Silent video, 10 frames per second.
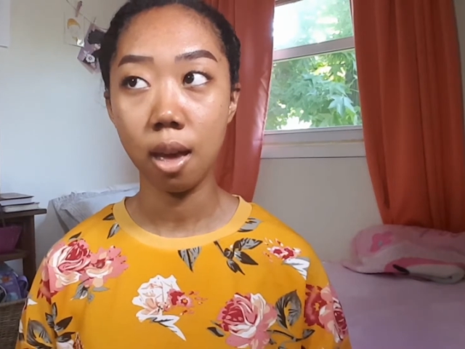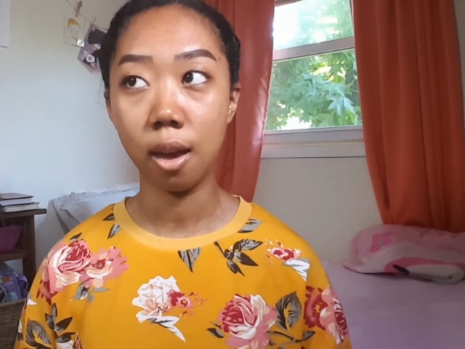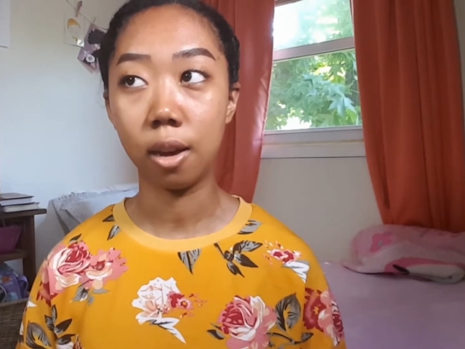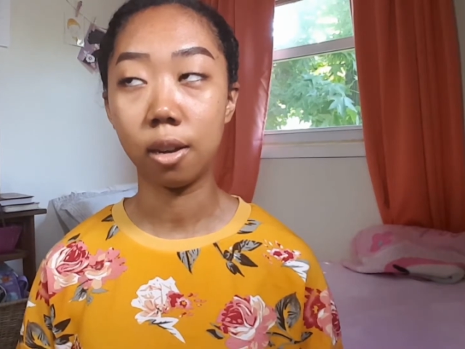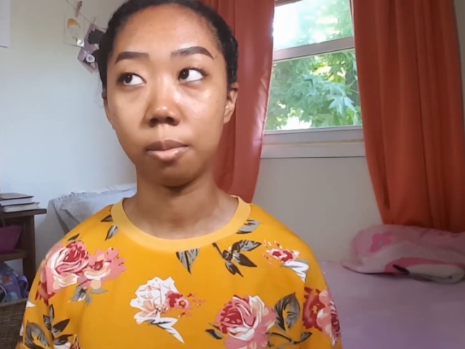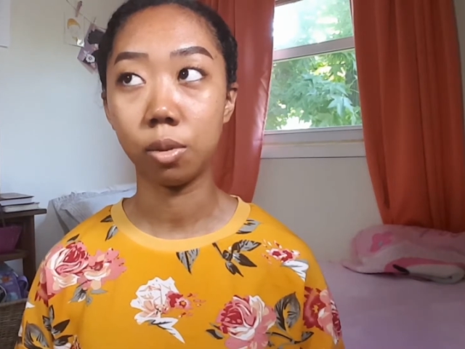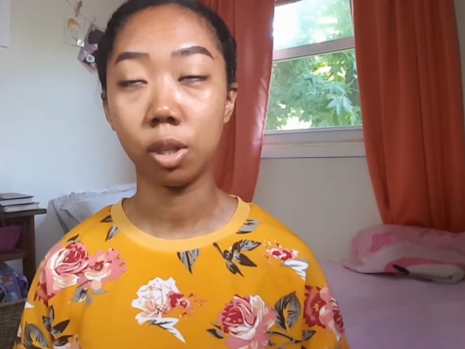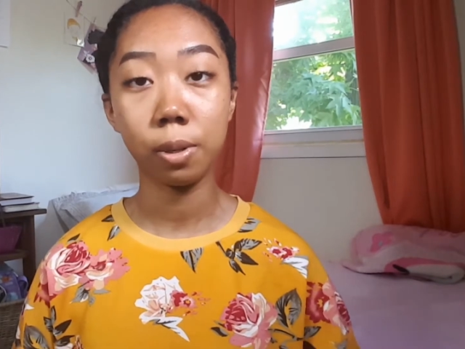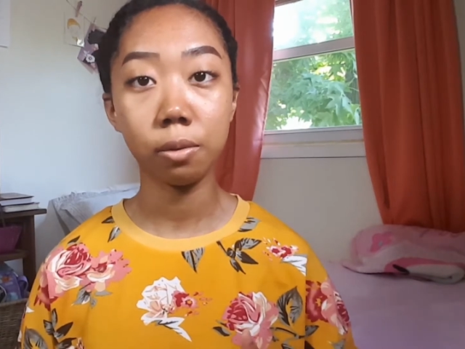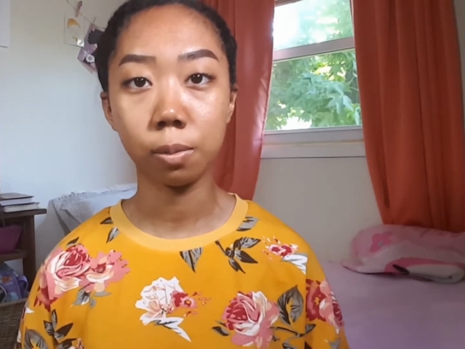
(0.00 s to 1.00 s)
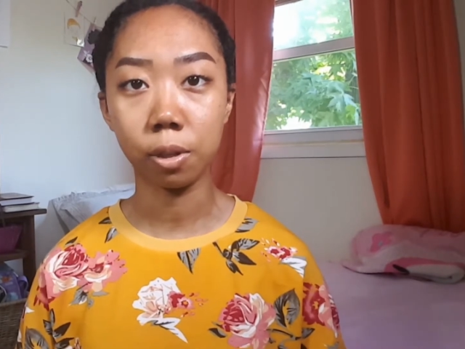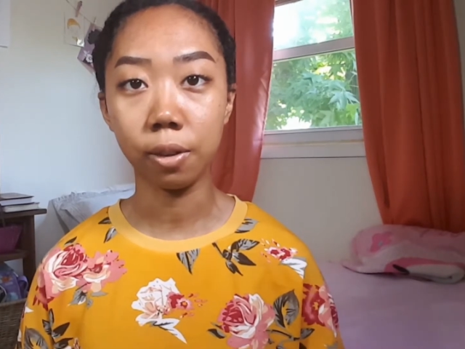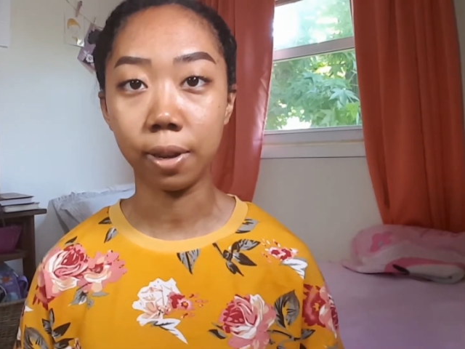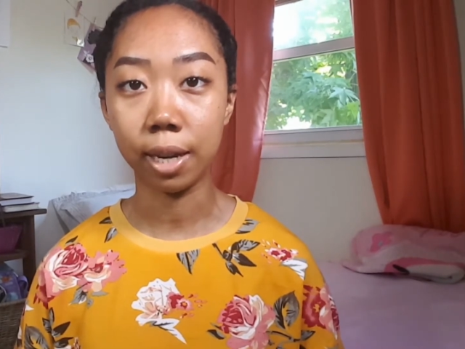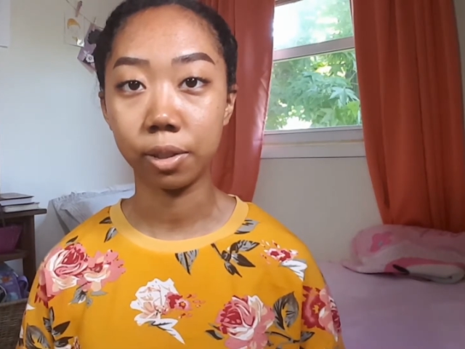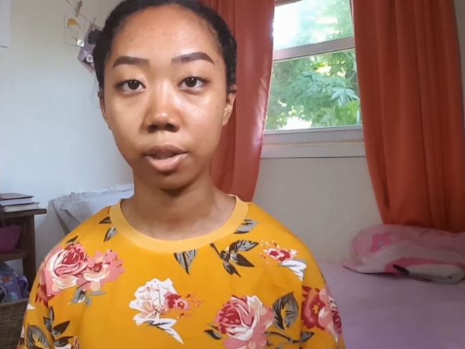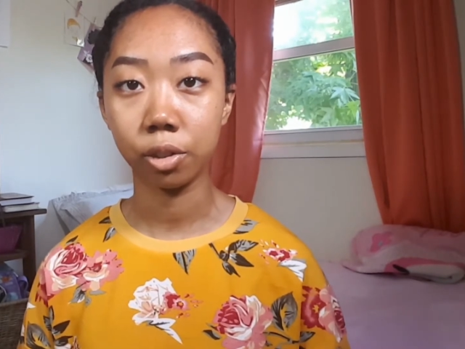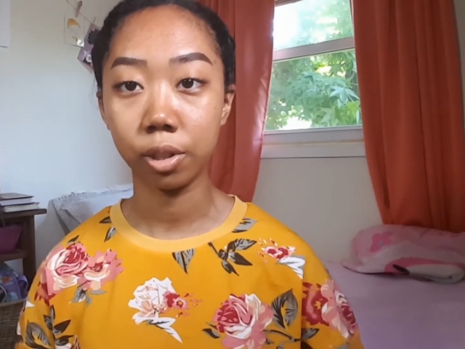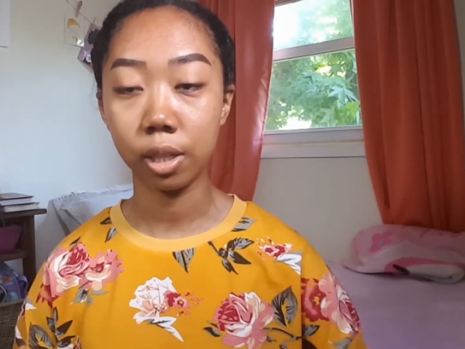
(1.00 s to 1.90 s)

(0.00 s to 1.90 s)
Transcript: Um, shipping was pretty fast actually.